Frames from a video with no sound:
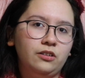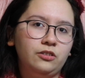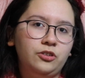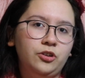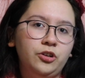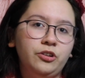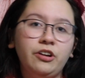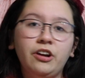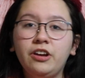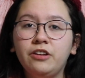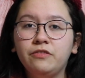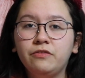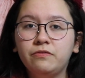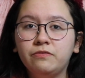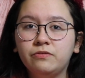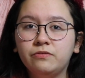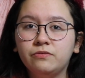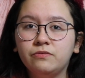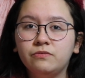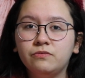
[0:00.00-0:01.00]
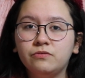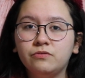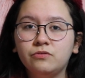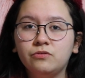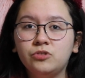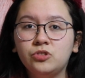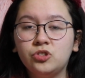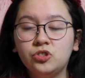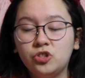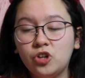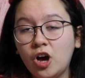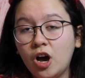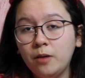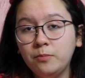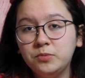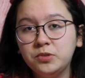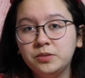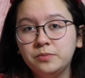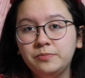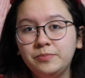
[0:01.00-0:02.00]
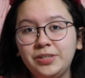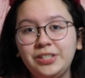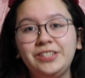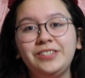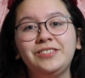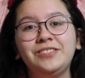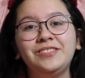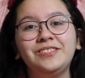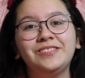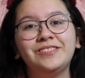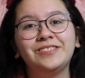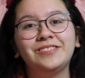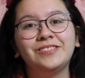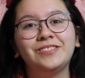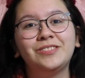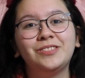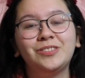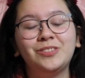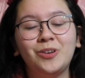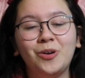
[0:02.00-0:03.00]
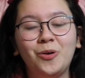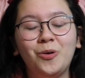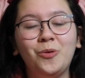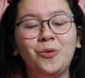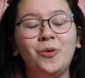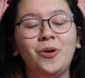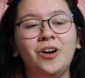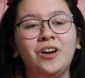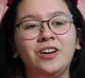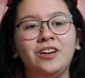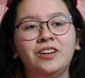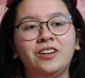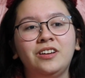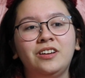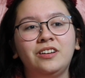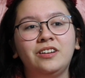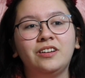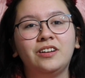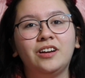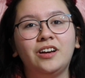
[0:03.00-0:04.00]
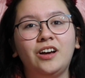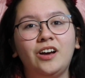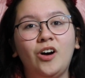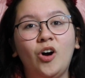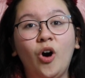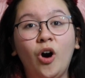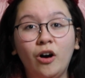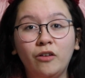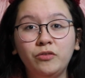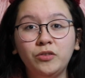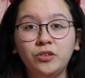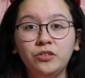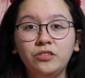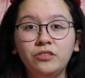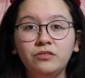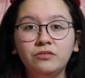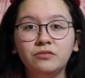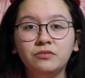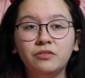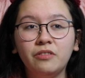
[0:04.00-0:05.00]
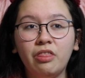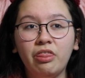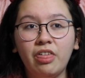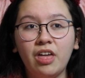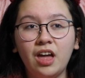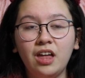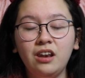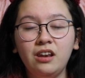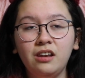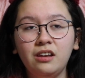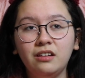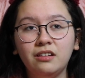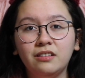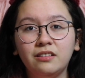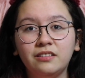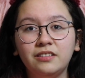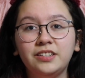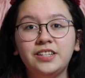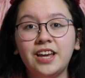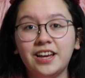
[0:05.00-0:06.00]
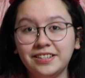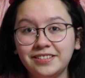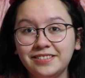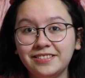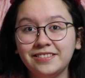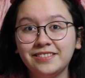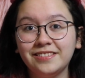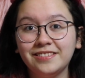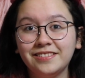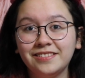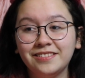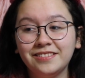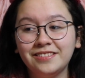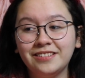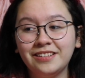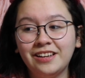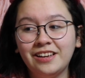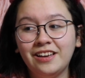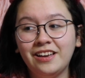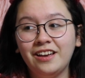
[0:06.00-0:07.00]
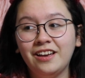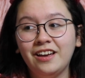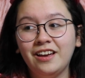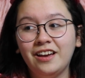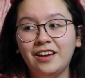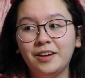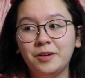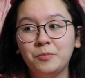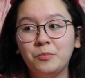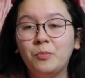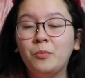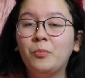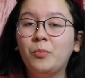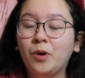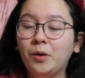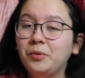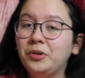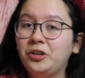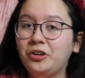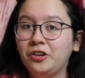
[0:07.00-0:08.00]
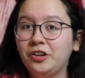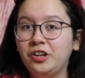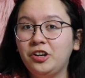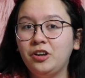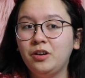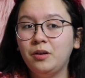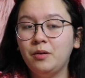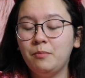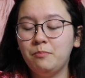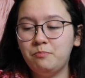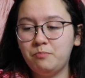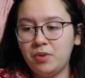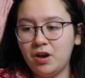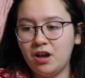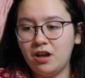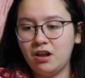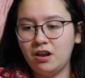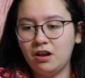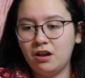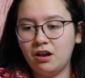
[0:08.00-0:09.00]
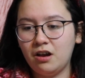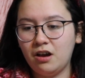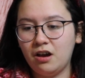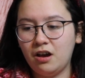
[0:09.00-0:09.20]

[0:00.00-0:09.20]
could I have stopped being so awful then, yes, probably could. But